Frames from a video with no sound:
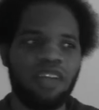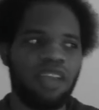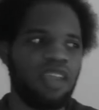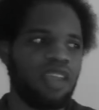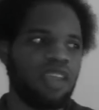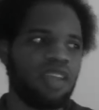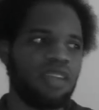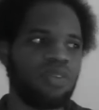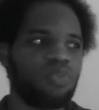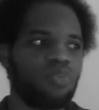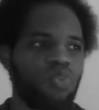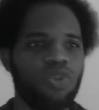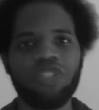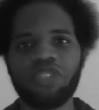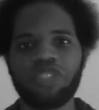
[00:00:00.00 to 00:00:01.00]
And
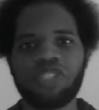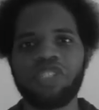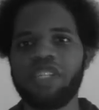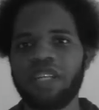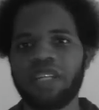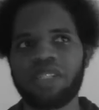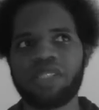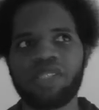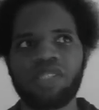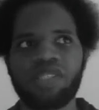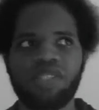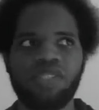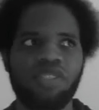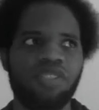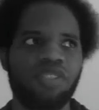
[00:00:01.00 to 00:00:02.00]
when you're
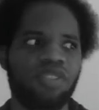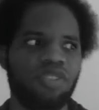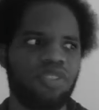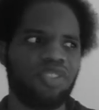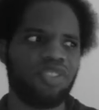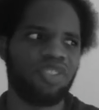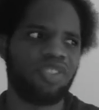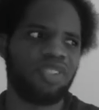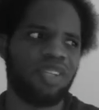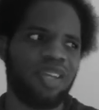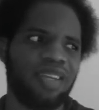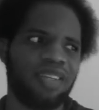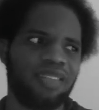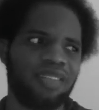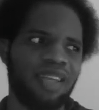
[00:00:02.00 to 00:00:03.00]
six, you're just
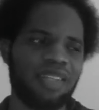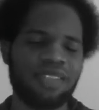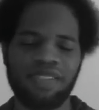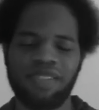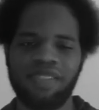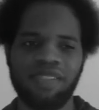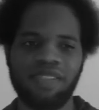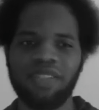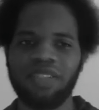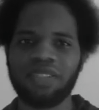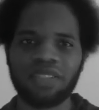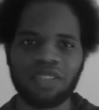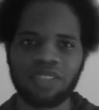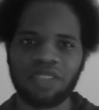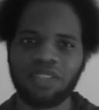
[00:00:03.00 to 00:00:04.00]
like, that's silly.